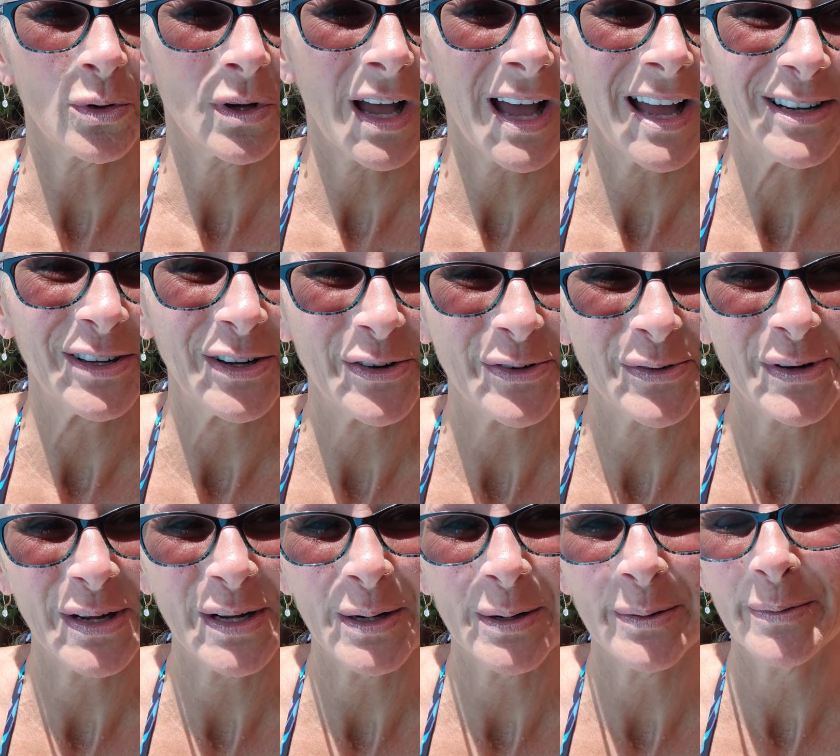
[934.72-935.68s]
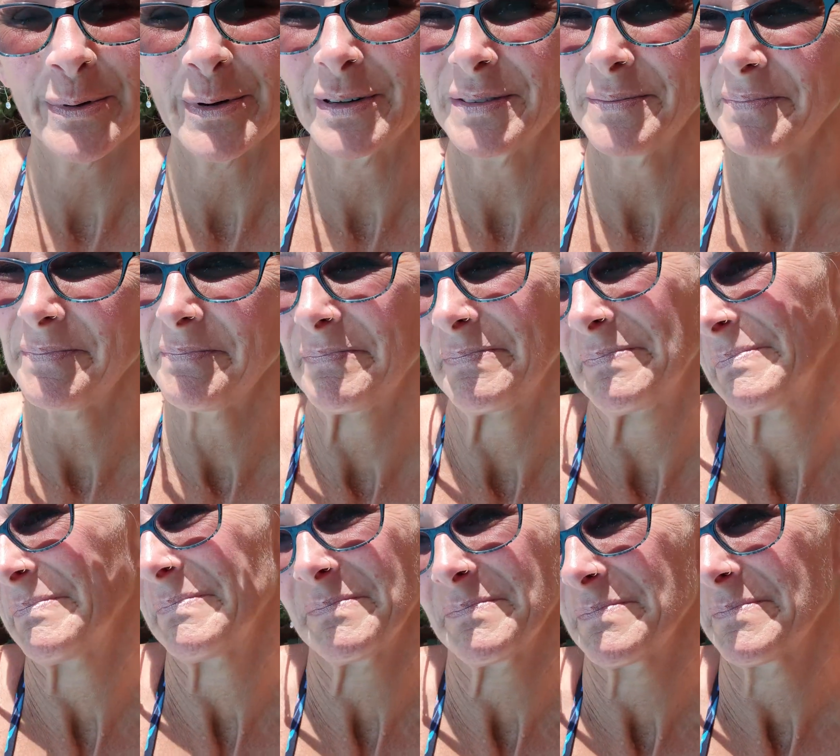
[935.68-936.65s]
kind of career, but
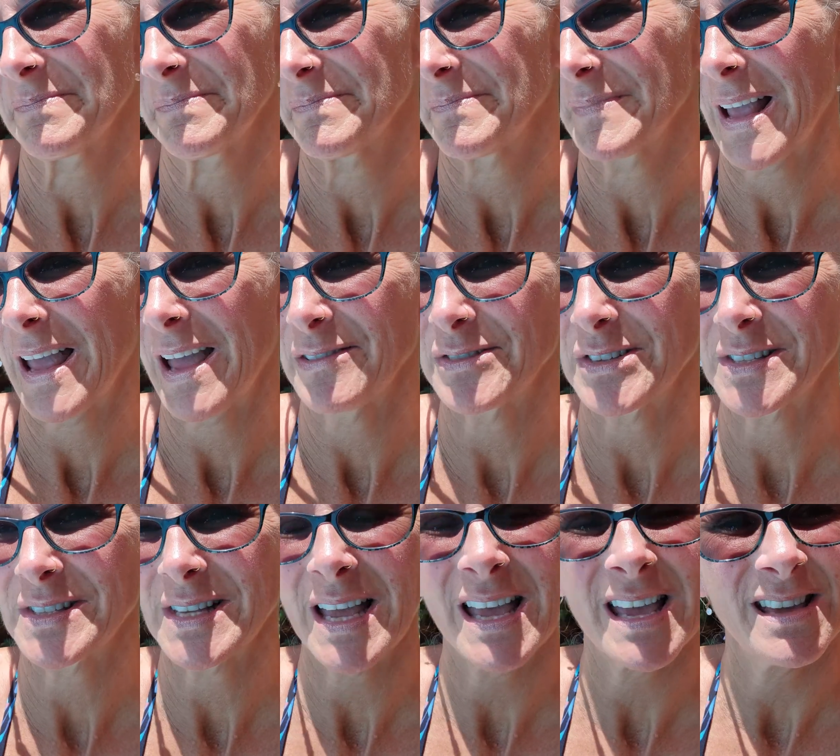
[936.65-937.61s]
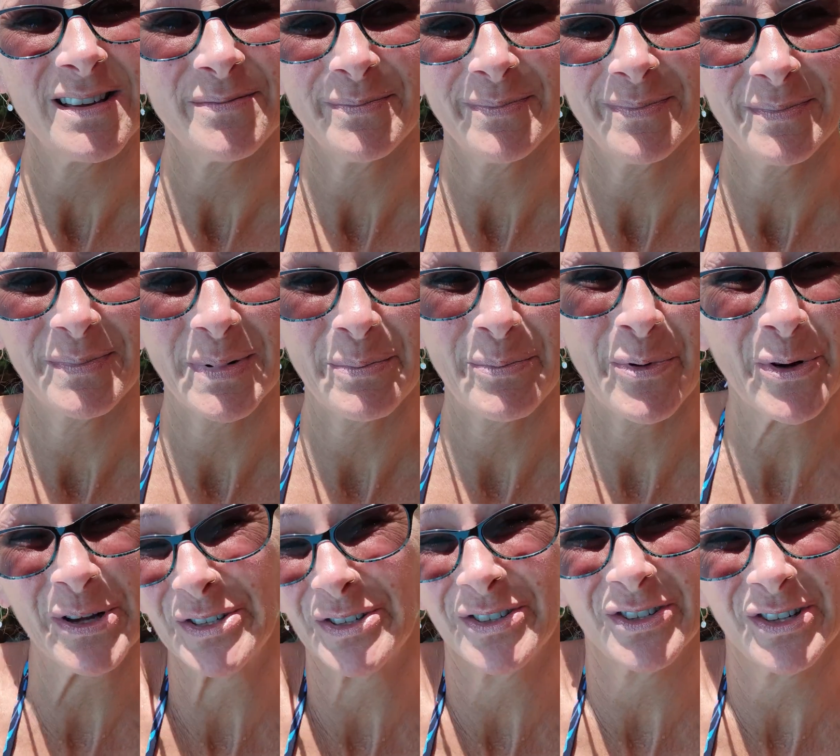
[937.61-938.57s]
I have to say, my
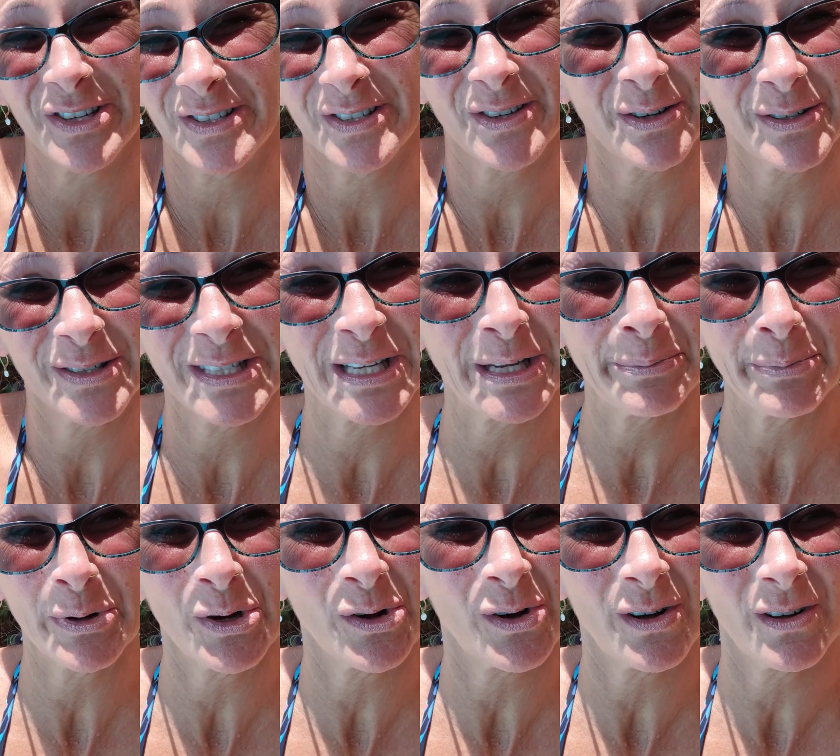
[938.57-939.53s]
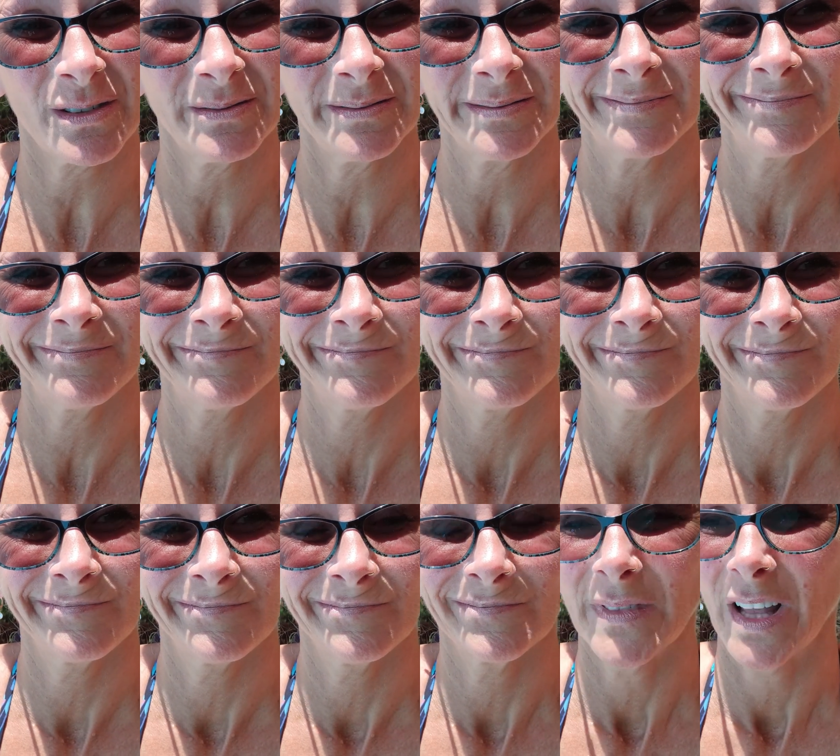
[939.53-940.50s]
boys just aren't typical.
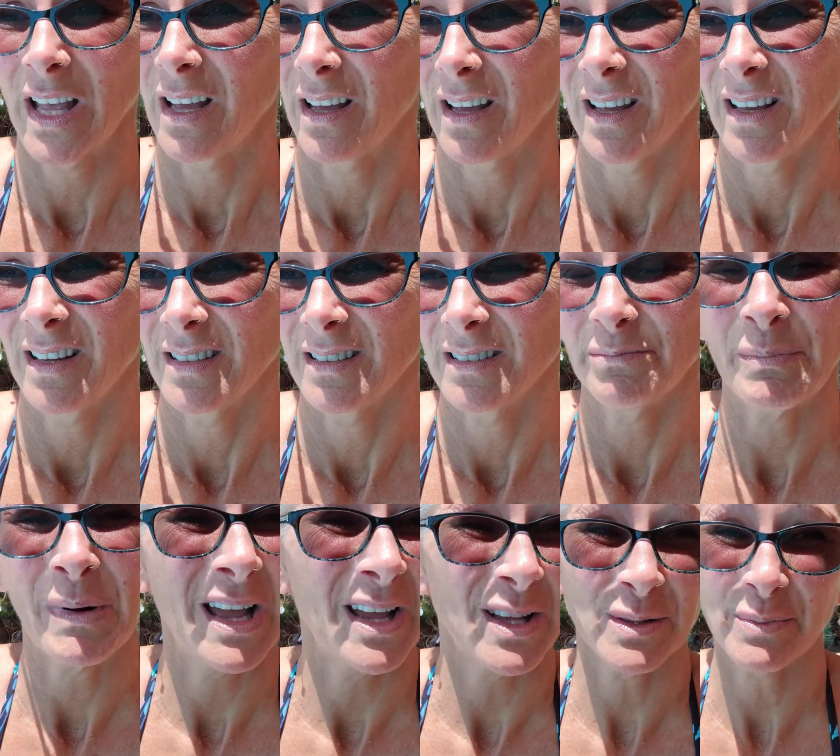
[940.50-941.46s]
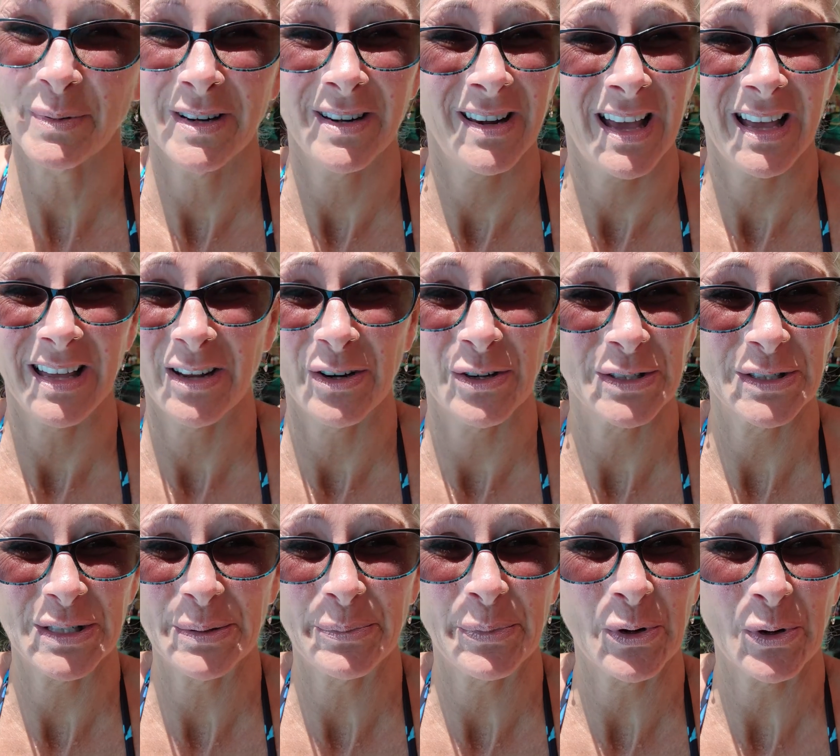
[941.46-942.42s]
My husband and I aren't
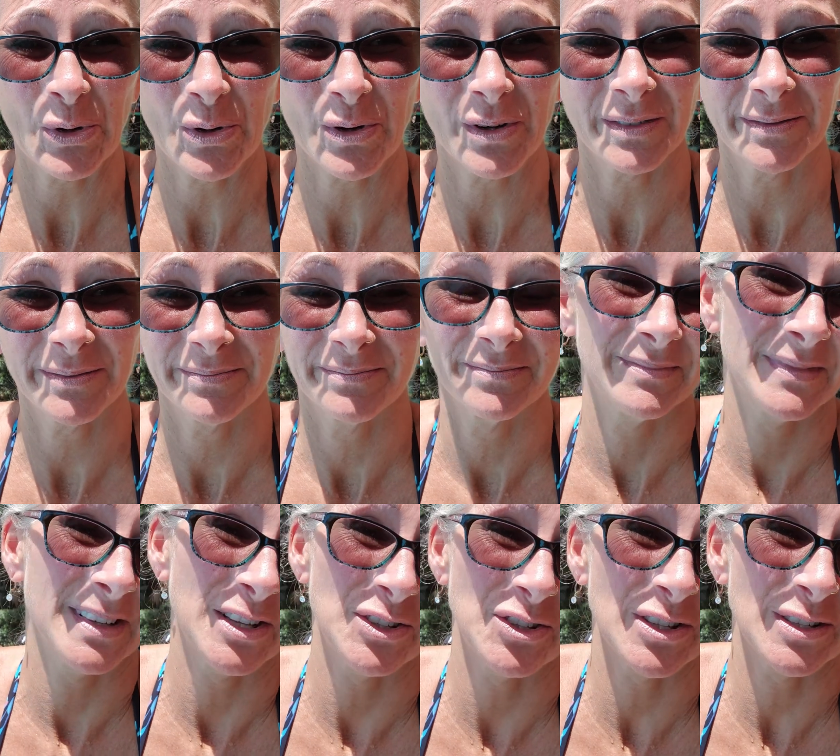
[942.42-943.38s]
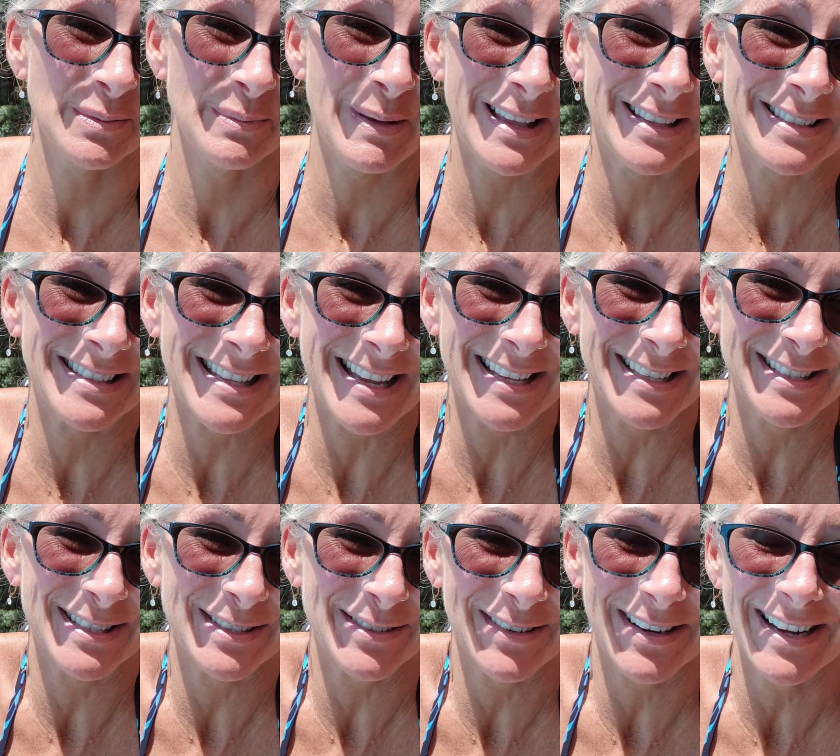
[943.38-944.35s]
typical. It just makes
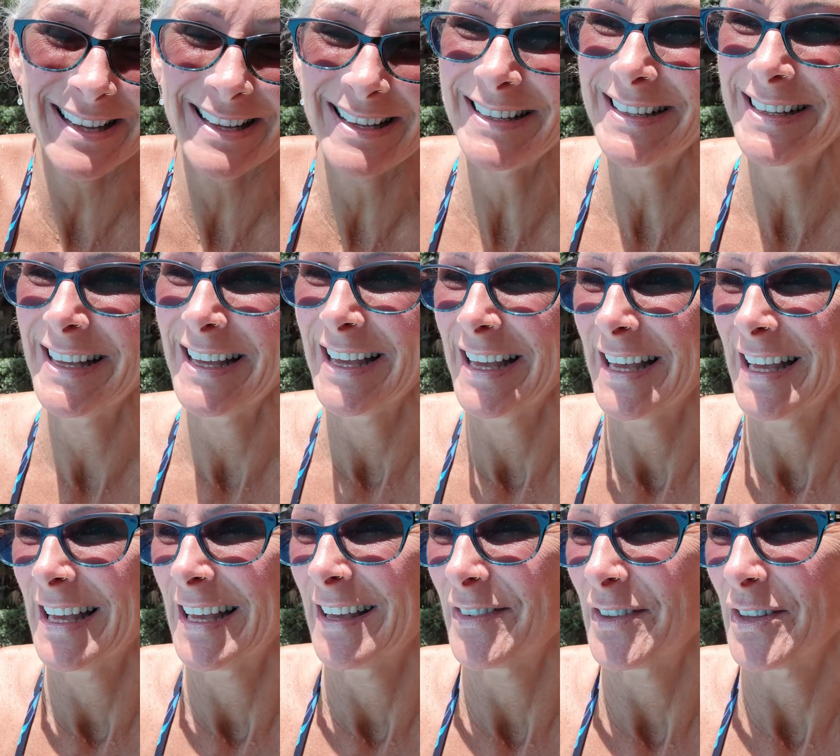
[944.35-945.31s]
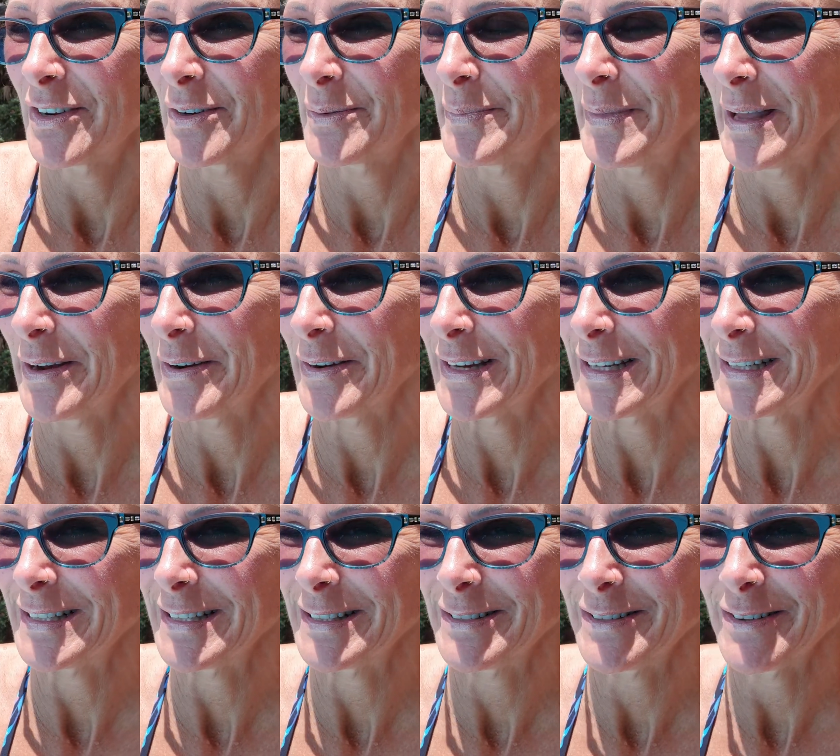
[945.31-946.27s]
sense, right? You're
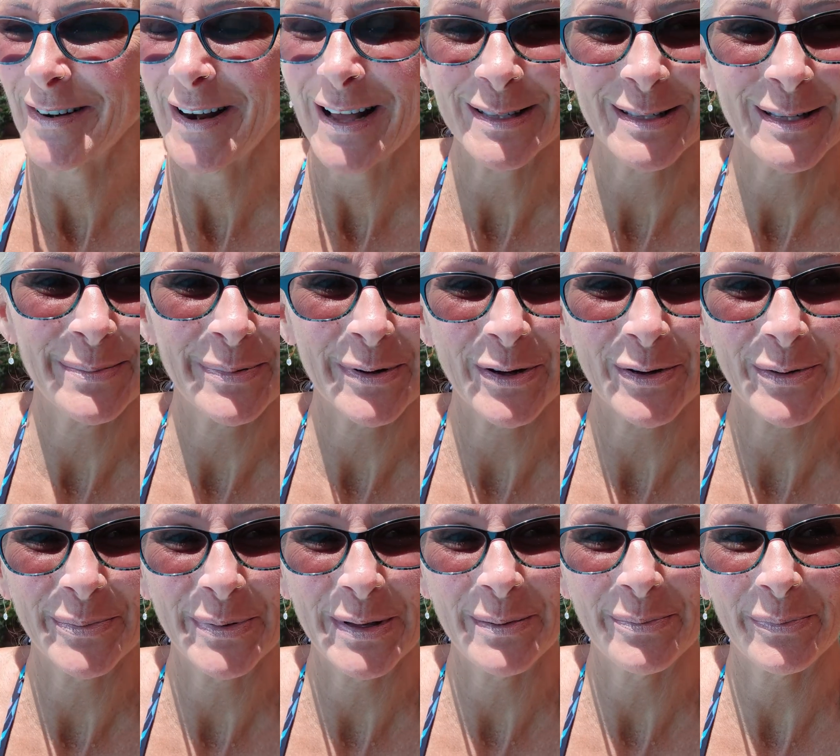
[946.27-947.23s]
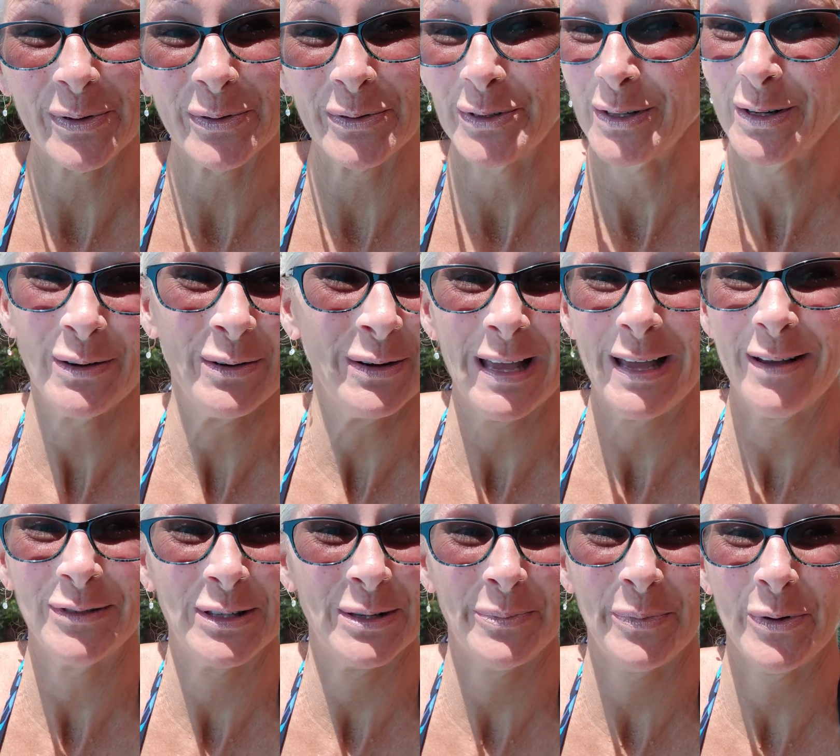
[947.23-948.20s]
married and you're not typical people. You don't have
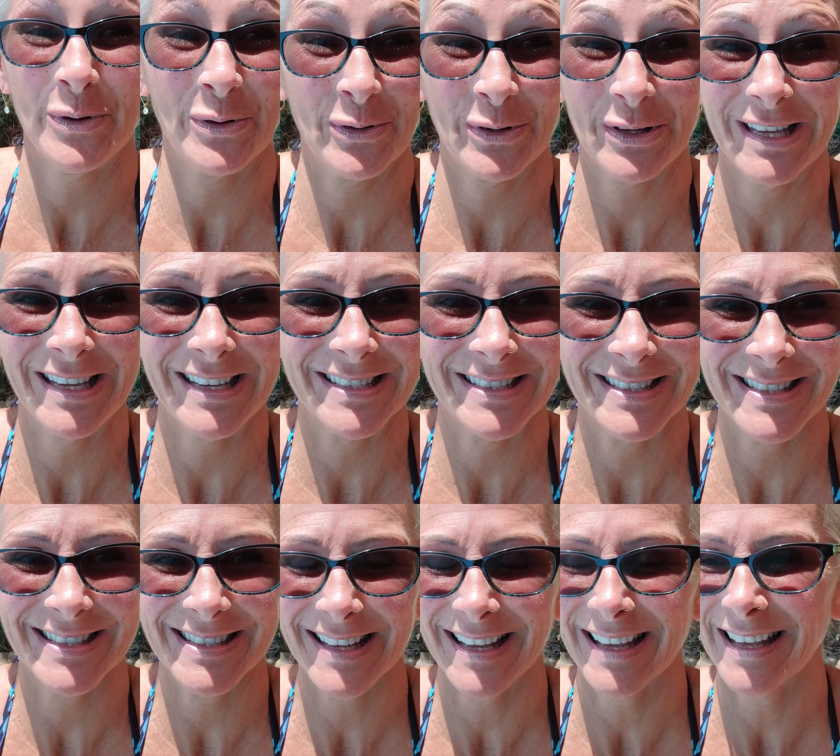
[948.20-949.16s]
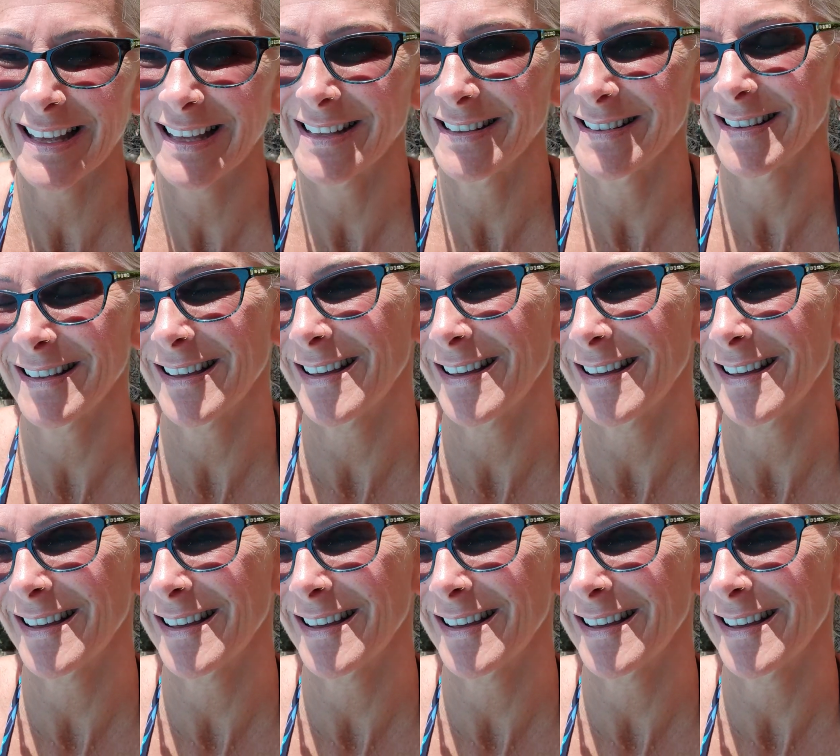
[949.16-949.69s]
typical kids, and